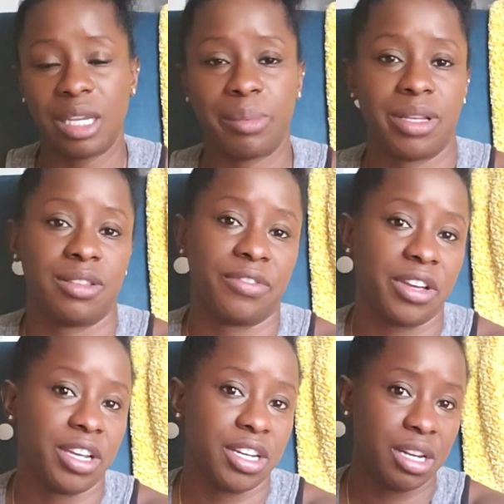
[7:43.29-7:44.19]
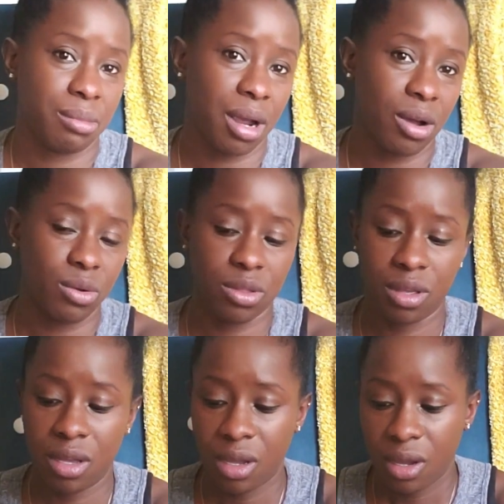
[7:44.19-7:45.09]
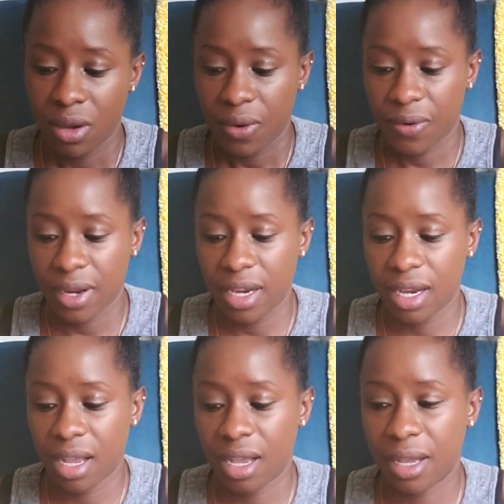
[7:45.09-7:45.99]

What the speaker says: a pacifier in their mouth, right?